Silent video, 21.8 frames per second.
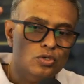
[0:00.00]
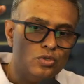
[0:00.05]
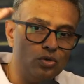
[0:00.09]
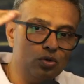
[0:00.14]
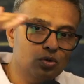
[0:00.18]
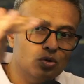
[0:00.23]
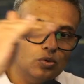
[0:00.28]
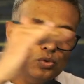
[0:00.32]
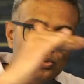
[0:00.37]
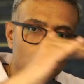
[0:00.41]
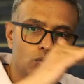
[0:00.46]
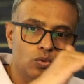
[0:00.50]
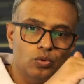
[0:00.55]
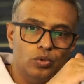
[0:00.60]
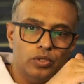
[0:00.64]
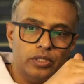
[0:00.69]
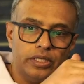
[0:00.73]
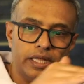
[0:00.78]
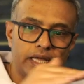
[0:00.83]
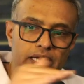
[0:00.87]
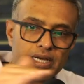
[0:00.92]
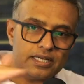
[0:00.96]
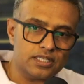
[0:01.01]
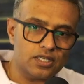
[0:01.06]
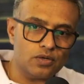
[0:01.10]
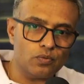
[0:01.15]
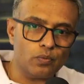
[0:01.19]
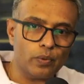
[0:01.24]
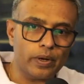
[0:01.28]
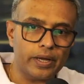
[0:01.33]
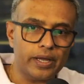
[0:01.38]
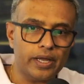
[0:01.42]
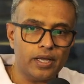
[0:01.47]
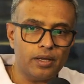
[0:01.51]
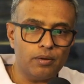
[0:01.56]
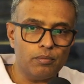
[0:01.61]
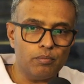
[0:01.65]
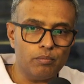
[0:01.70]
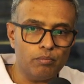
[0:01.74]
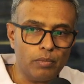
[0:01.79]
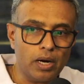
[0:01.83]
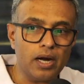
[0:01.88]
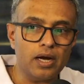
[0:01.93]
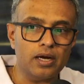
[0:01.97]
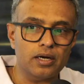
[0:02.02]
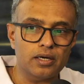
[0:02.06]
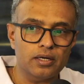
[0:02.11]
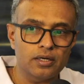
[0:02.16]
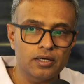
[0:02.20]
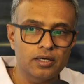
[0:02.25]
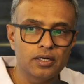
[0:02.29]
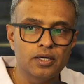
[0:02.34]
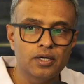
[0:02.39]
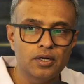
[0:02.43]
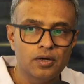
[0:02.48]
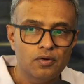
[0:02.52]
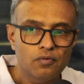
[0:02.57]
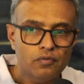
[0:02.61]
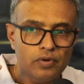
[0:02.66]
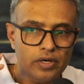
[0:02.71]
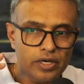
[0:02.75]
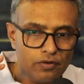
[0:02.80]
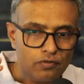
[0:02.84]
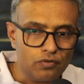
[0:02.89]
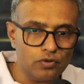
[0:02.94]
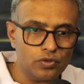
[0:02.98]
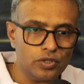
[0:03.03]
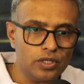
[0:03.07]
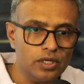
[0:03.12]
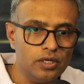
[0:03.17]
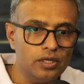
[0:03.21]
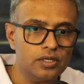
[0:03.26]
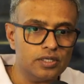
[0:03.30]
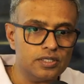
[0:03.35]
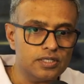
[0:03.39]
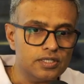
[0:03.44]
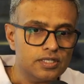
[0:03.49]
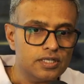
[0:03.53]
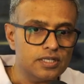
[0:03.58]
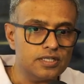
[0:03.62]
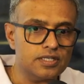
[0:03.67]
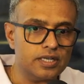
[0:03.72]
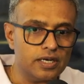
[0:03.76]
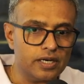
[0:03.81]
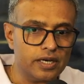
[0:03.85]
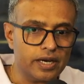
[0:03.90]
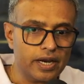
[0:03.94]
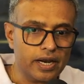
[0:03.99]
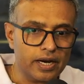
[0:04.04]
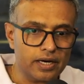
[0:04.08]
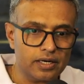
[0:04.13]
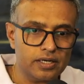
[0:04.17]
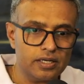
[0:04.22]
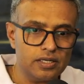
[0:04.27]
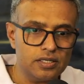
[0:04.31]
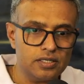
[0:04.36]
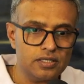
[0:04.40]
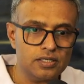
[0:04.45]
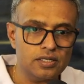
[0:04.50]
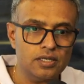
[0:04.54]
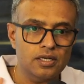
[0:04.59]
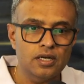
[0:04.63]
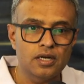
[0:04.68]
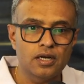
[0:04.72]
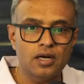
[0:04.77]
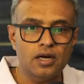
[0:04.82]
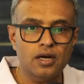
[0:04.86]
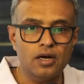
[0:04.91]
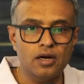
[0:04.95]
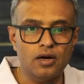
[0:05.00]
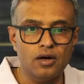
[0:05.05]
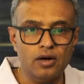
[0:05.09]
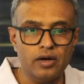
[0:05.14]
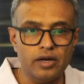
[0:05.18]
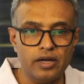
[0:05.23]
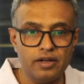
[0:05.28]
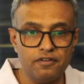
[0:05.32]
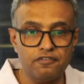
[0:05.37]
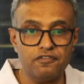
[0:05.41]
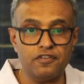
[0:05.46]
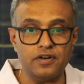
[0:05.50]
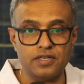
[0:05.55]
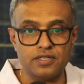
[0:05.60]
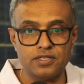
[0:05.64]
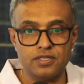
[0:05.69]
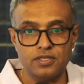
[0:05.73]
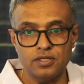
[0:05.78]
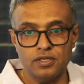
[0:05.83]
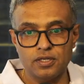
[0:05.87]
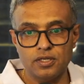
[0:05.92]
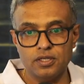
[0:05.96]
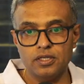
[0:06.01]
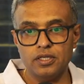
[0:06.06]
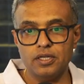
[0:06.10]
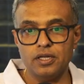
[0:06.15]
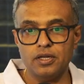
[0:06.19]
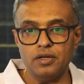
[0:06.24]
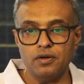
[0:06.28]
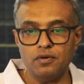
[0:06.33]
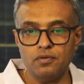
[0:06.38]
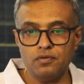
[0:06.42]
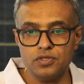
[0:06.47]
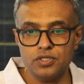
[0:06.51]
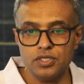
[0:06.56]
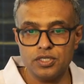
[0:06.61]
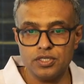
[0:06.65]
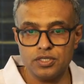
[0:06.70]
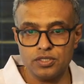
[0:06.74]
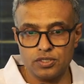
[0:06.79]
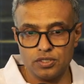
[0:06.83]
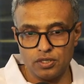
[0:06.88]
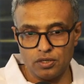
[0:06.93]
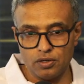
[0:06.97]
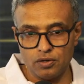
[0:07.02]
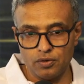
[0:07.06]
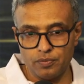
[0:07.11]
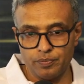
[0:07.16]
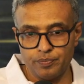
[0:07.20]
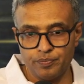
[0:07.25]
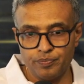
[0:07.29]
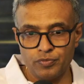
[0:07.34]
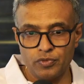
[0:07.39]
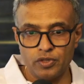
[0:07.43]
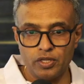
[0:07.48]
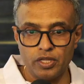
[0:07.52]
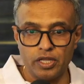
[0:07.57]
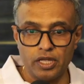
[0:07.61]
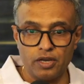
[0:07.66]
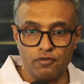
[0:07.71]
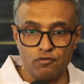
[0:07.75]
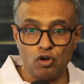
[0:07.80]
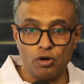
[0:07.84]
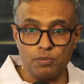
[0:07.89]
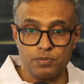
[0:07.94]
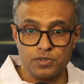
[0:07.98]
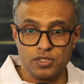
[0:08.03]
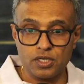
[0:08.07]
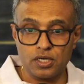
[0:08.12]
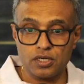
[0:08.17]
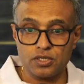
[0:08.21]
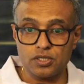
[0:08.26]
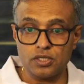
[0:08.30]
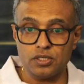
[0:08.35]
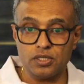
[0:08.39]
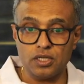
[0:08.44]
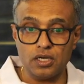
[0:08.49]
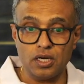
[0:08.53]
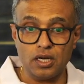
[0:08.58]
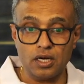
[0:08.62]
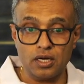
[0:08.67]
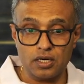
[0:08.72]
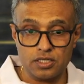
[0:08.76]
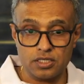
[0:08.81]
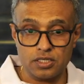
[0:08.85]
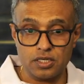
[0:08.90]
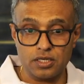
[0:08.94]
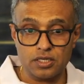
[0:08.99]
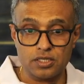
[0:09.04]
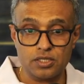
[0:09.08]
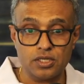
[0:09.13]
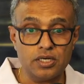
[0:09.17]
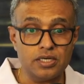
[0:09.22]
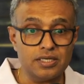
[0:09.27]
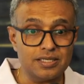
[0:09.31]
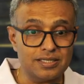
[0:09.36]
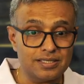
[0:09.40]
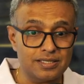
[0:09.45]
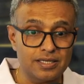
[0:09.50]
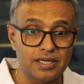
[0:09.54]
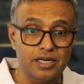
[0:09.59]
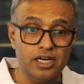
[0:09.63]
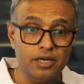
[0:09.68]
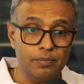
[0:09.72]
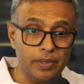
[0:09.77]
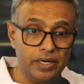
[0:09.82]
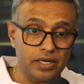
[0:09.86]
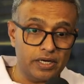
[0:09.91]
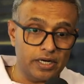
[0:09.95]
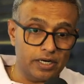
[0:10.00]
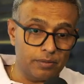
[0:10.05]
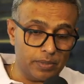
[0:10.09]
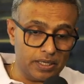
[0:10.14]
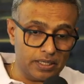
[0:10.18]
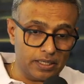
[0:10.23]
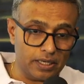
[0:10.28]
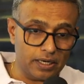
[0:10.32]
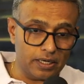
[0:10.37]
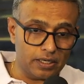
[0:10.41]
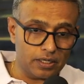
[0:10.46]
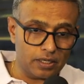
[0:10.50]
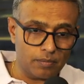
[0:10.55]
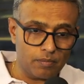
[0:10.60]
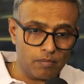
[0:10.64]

to the X and Y mark will give you the resistance and reactance FRES, which is the airflow obstruction and the lung restriction is depicted by that.